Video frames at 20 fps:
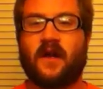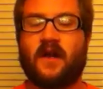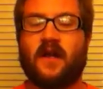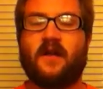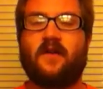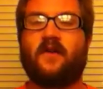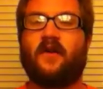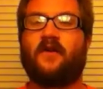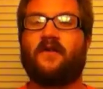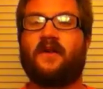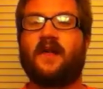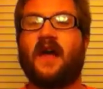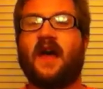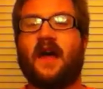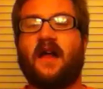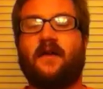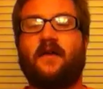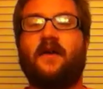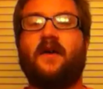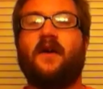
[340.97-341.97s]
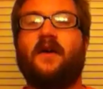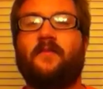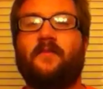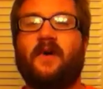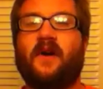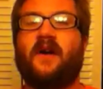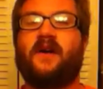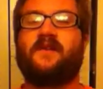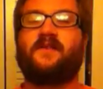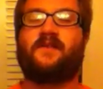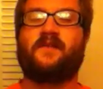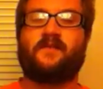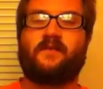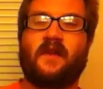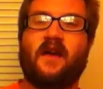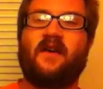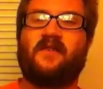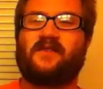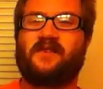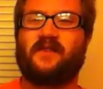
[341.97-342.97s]
And then her dad, because
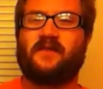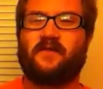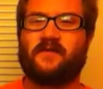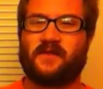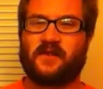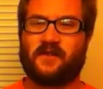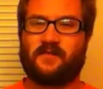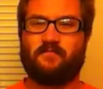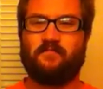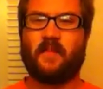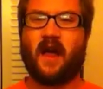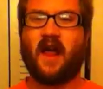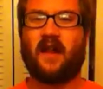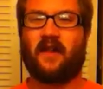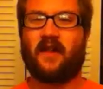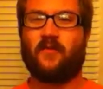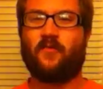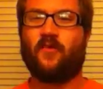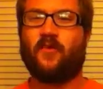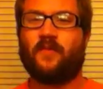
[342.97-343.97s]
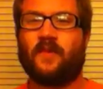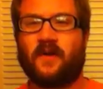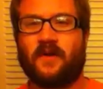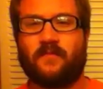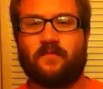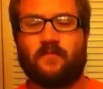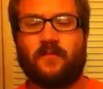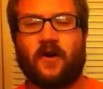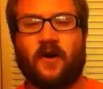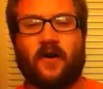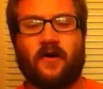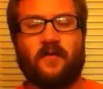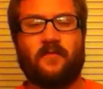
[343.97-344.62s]
they all said there's this manly woman,